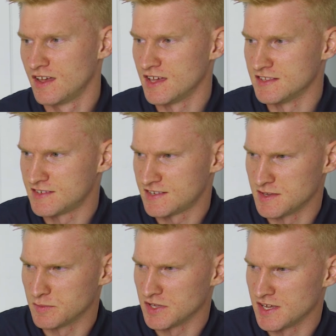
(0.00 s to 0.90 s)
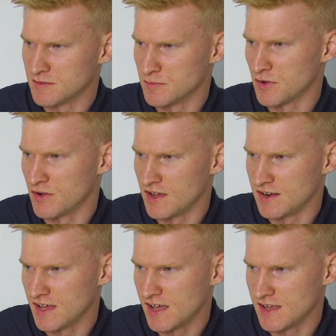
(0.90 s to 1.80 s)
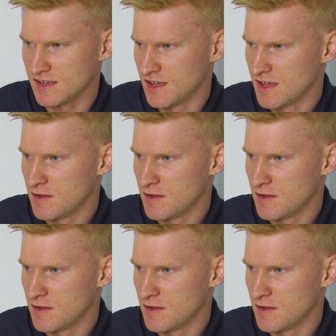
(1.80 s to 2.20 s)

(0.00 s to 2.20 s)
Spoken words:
It's simply hidden behind a